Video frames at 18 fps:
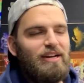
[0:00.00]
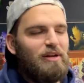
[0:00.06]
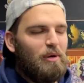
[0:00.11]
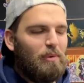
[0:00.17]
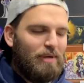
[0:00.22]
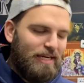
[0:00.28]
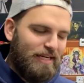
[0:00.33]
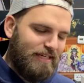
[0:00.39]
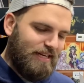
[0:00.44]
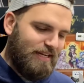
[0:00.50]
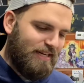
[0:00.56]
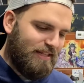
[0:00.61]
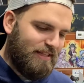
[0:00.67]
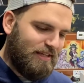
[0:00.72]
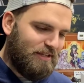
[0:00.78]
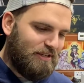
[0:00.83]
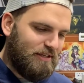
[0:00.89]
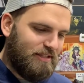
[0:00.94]
I know we didn't get
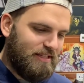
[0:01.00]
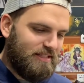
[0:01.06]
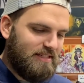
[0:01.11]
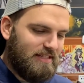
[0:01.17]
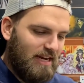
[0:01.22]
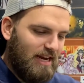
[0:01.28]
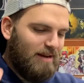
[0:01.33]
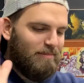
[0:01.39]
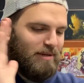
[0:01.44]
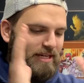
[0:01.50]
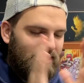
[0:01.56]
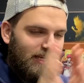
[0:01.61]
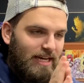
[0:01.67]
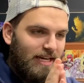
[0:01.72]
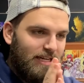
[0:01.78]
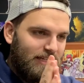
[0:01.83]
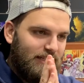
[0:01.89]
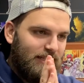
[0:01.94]
anything good this time. And
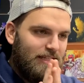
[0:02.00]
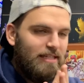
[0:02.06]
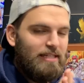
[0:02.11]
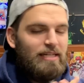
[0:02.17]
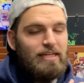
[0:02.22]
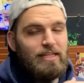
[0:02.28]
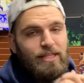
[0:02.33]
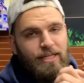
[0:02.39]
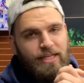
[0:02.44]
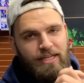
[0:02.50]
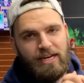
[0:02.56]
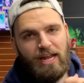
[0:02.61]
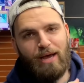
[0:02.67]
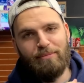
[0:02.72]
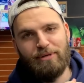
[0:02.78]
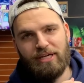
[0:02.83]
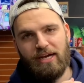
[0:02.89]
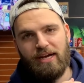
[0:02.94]
again, the
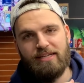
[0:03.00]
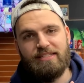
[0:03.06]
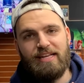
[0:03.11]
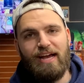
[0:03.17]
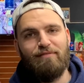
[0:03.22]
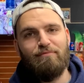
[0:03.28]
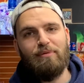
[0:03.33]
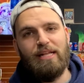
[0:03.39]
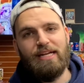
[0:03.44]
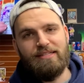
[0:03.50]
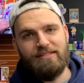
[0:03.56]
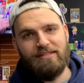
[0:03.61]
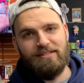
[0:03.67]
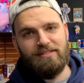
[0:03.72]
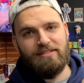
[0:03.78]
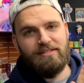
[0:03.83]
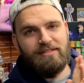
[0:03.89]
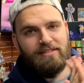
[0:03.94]
Konami gods have blessed
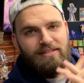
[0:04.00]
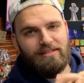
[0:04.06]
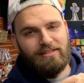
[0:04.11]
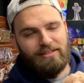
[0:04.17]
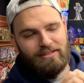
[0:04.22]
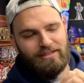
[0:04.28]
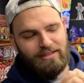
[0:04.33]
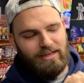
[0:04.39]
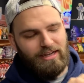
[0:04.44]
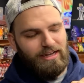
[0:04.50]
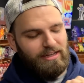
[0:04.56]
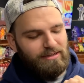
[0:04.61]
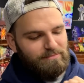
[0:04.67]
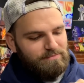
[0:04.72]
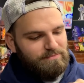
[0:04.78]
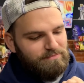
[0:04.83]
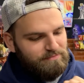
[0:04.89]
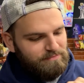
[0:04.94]
us
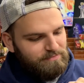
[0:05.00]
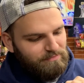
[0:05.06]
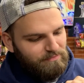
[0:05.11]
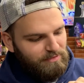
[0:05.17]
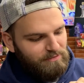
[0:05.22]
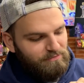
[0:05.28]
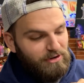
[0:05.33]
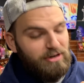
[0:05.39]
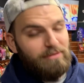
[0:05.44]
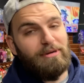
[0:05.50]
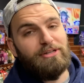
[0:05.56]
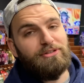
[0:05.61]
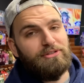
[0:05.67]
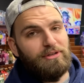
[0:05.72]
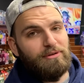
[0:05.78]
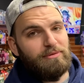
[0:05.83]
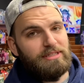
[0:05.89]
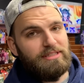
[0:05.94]
um, very much
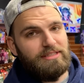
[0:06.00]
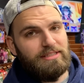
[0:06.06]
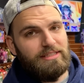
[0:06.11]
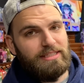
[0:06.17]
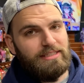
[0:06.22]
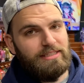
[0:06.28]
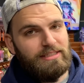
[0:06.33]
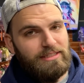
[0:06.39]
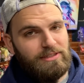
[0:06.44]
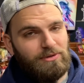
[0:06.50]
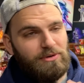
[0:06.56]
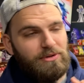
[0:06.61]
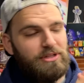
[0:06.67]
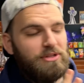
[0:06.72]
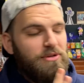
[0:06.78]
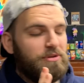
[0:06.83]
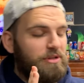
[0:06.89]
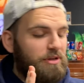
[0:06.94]
so recently, or
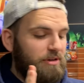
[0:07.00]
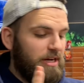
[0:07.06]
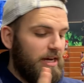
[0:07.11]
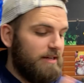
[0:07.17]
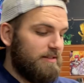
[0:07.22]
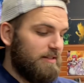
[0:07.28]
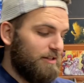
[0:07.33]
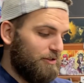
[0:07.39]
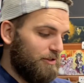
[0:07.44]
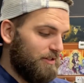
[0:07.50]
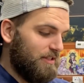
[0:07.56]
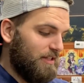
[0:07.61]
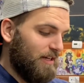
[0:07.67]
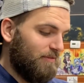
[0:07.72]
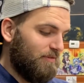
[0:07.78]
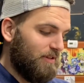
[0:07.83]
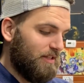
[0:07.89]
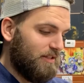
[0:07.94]
the Yu-Gi-Oh gods, I should
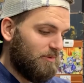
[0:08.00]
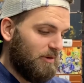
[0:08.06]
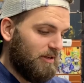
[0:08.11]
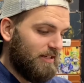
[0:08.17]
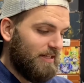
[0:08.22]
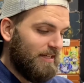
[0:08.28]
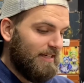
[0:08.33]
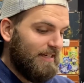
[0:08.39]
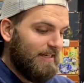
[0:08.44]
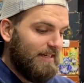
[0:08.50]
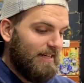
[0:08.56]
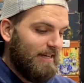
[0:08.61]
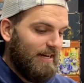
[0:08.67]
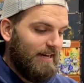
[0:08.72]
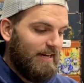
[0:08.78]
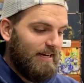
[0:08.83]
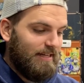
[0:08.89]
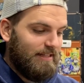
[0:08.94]
say, for this one.
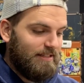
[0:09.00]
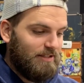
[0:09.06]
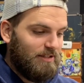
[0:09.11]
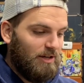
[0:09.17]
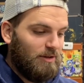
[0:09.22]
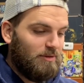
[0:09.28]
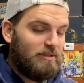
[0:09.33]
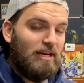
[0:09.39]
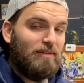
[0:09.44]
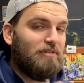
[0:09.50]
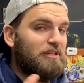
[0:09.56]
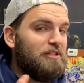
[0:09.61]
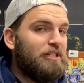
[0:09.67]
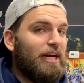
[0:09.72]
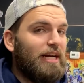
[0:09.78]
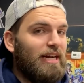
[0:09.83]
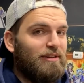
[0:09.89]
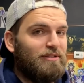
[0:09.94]
Uh, so definitely
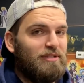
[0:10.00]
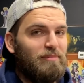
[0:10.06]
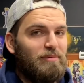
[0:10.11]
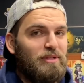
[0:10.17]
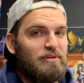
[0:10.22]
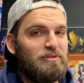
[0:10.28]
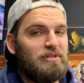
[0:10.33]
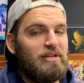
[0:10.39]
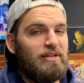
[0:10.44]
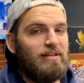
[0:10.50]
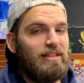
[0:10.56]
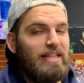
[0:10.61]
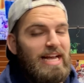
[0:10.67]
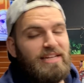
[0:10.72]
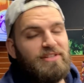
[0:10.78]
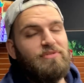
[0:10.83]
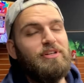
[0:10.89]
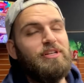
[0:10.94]
check out some of those
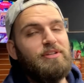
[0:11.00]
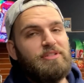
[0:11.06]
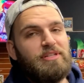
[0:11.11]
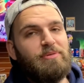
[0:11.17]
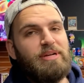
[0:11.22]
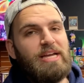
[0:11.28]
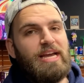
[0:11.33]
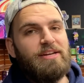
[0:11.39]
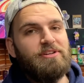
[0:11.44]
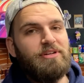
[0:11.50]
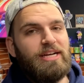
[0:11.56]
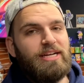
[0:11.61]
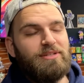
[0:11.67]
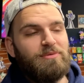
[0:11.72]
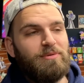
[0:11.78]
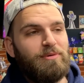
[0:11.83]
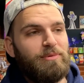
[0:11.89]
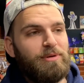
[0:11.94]
last videos that we had, you
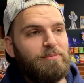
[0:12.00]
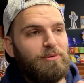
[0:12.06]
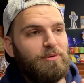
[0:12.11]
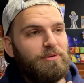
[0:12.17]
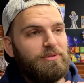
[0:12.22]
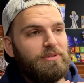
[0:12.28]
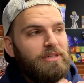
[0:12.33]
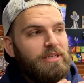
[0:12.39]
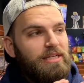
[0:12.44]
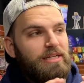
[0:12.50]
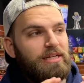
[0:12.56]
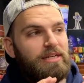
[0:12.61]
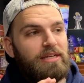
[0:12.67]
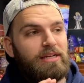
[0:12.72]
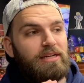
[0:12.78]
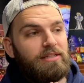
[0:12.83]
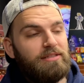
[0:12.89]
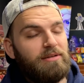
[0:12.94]
guys, where we pulled
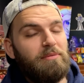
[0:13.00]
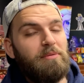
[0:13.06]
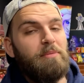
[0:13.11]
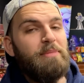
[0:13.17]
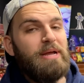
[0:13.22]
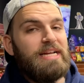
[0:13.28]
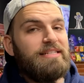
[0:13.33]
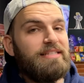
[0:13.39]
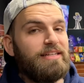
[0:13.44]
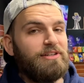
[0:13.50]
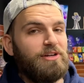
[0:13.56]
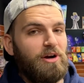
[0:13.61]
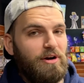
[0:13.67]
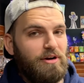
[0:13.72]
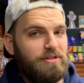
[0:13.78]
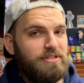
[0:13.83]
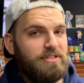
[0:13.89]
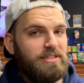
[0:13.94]
some amazing
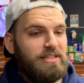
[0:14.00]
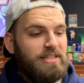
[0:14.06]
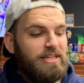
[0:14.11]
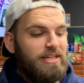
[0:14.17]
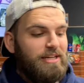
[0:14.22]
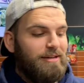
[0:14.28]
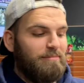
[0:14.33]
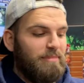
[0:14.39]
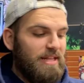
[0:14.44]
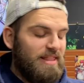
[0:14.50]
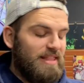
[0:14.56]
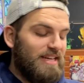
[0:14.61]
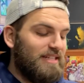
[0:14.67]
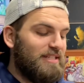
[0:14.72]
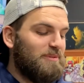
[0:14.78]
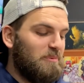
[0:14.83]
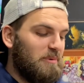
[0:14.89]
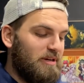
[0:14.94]
cards. But
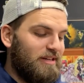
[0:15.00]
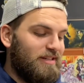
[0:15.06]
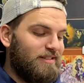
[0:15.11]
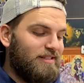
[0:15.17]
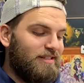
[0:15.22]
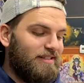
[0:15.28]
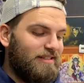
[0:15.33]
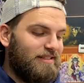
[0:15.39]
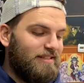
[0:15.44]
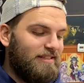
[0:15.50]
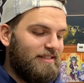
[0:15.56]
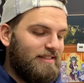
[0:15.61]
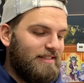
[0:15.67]
this was